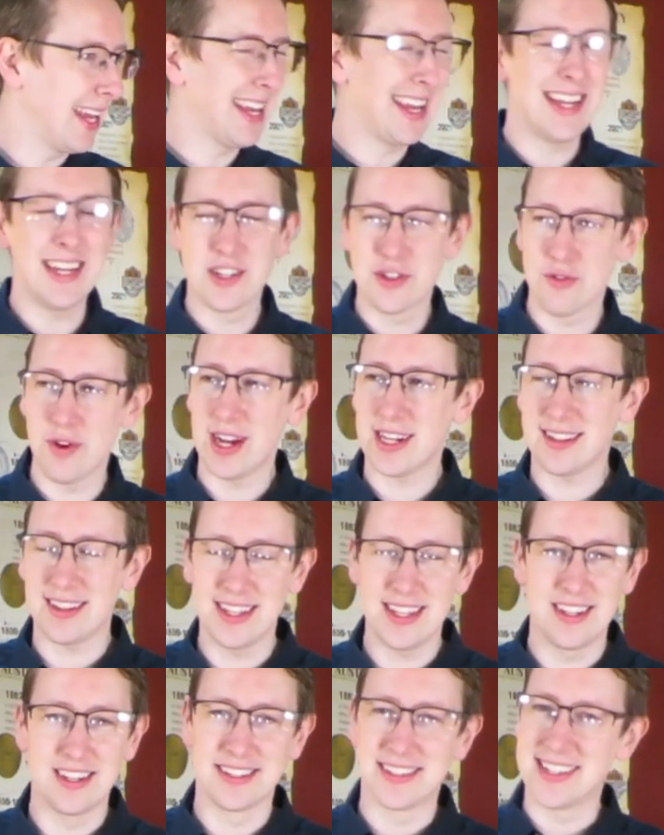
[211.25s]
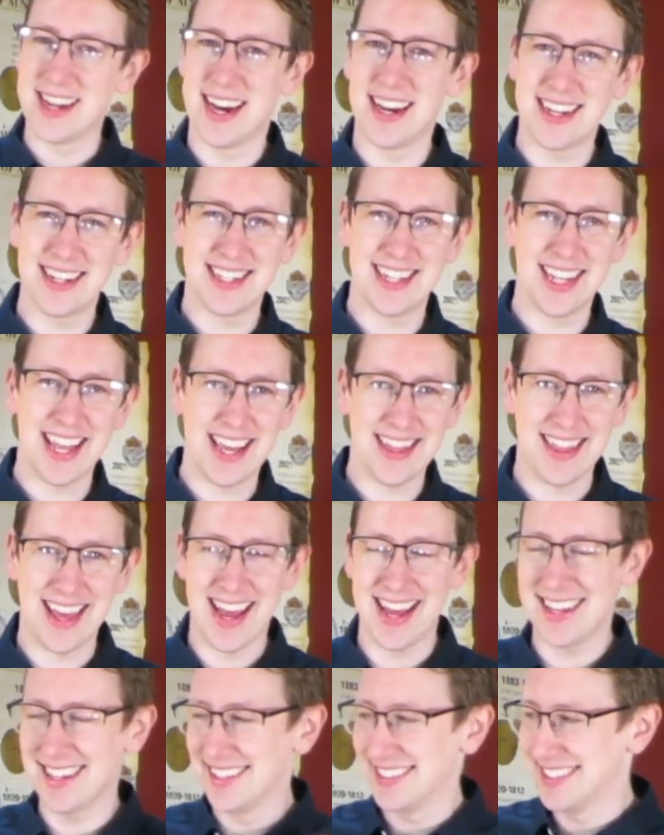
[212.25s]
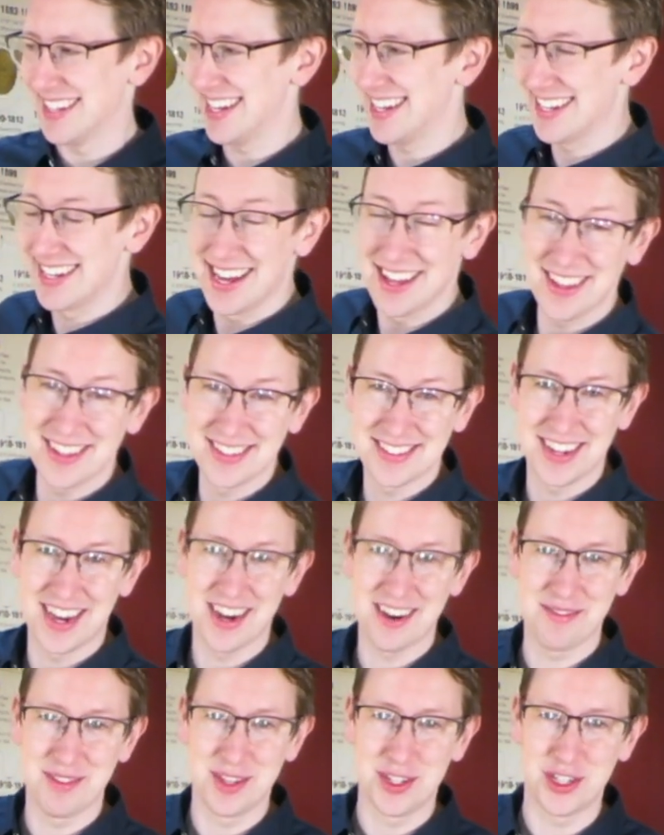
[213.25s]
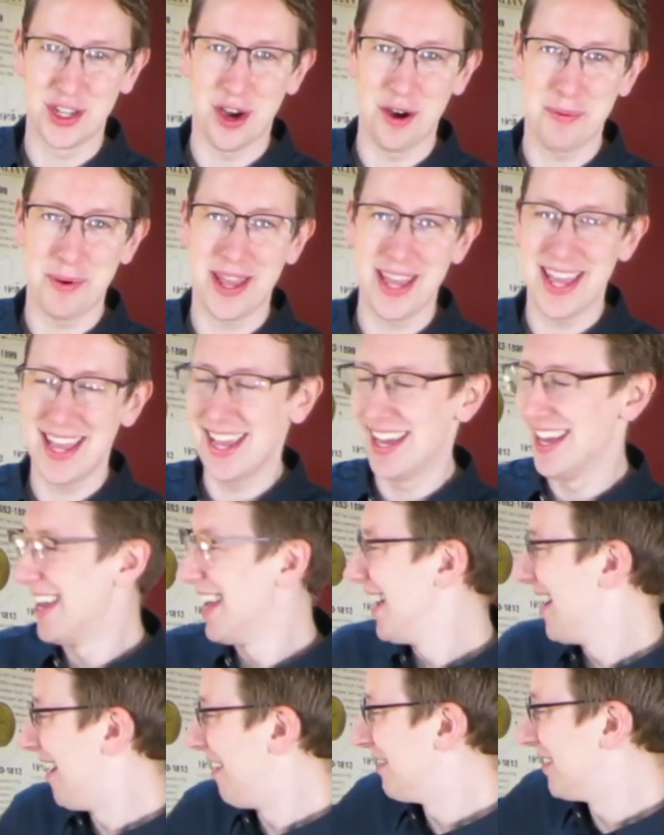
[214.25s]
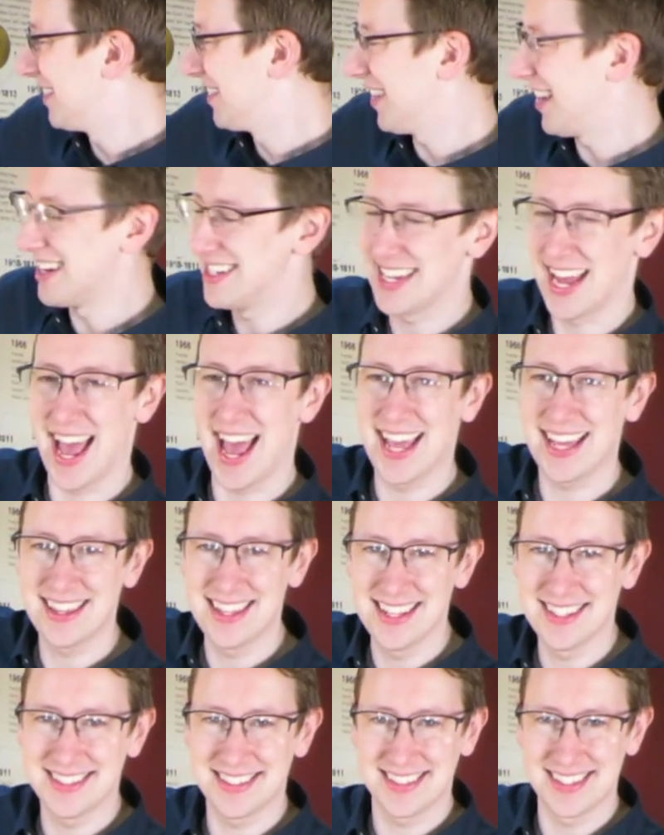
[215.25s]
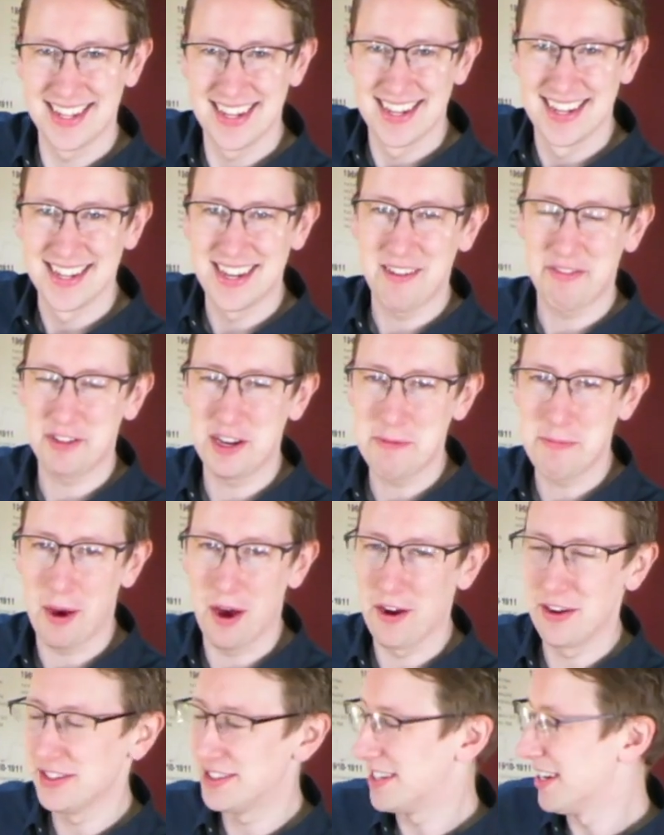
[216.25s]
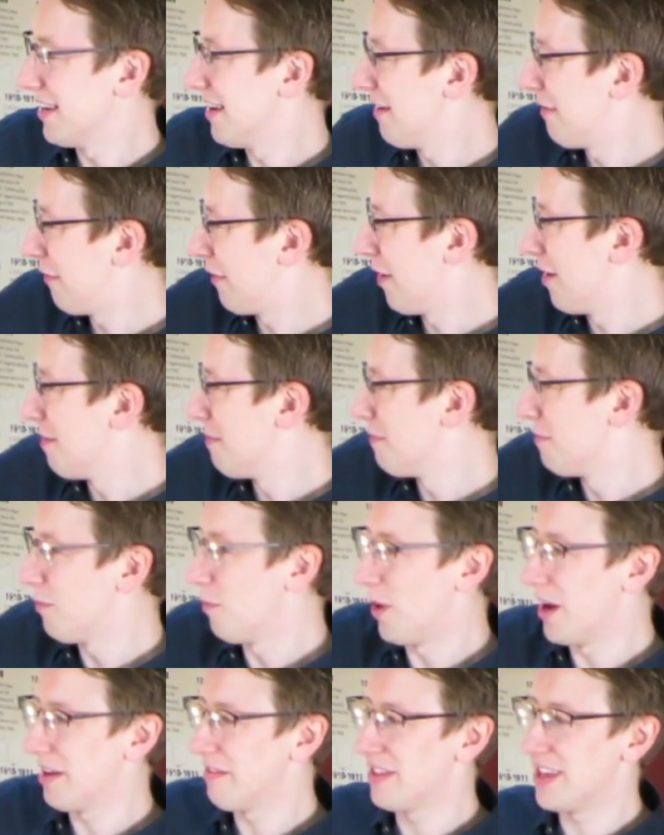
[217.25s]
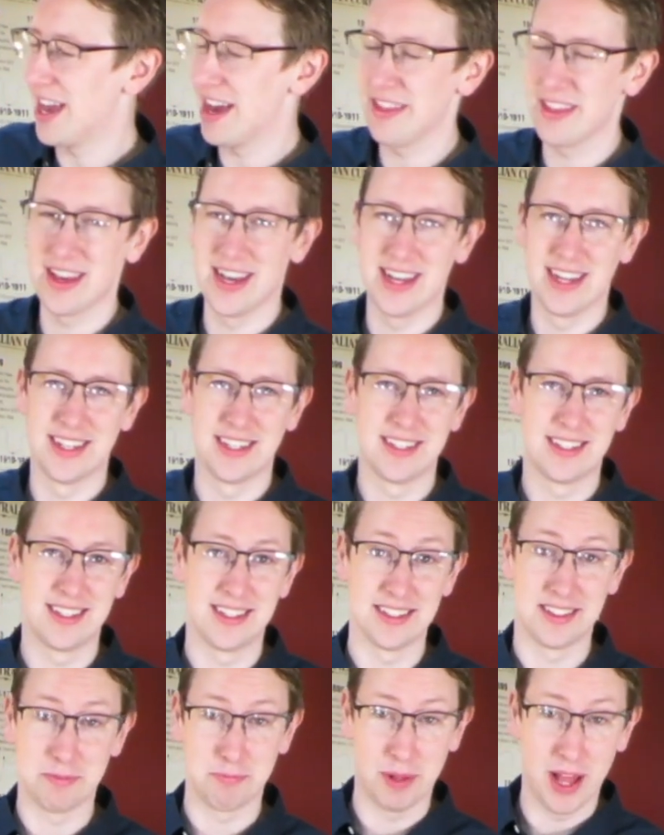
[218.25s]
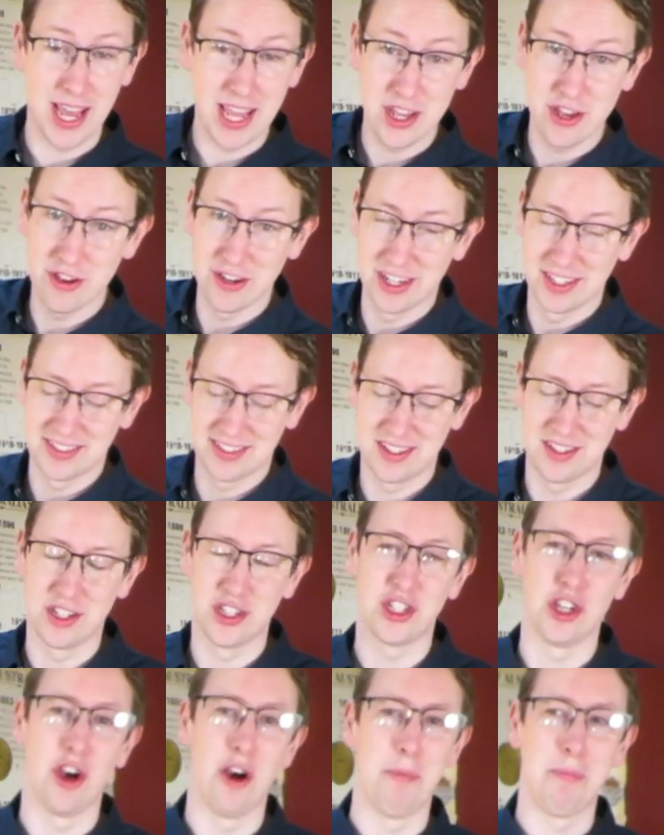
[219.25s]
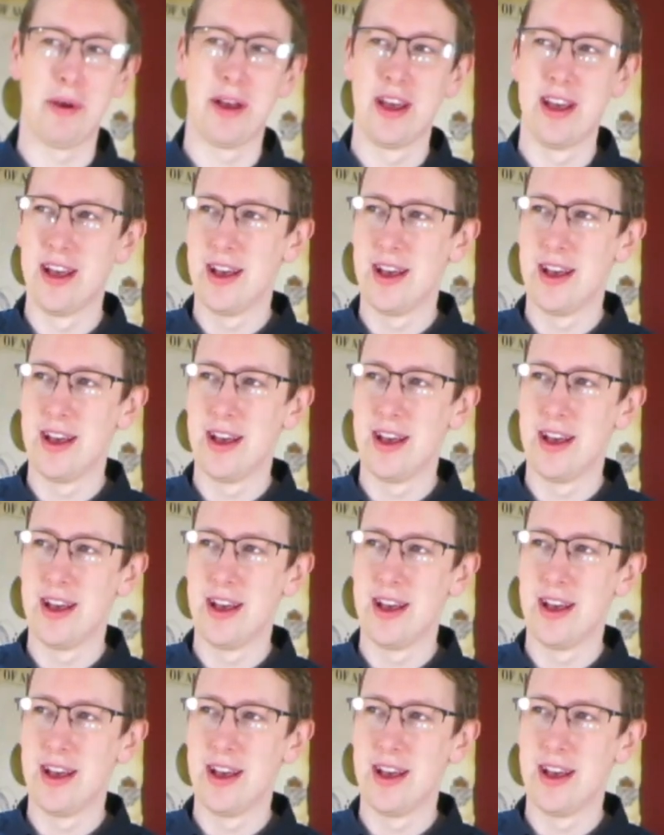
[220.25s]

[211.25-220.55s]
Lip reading: Indirectly, you're starting to get that. You're seeing another side of the shop here. I've decided to hang this nifty poster from one of the other display units in the shop.